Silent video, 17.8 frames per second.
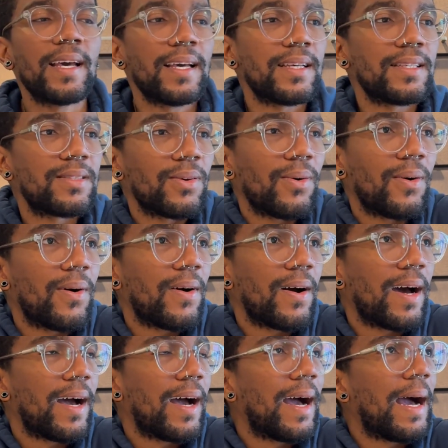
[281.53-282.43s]

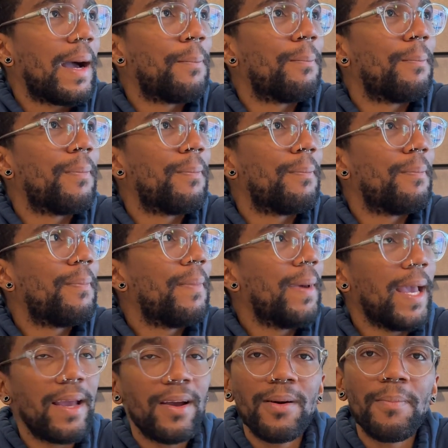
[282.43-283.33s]
So I
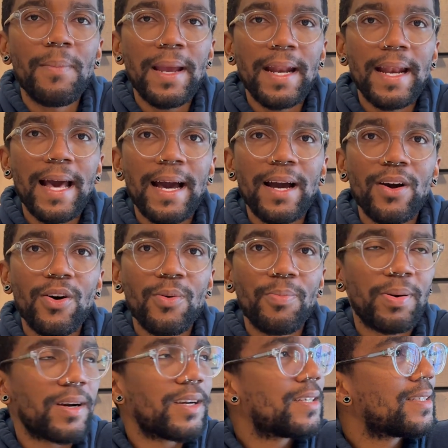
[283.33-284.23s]
may or may not go
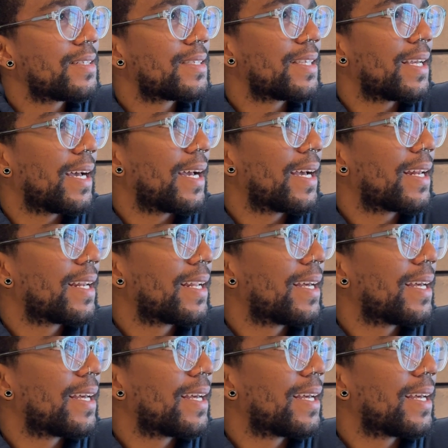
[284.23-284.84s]
purchase that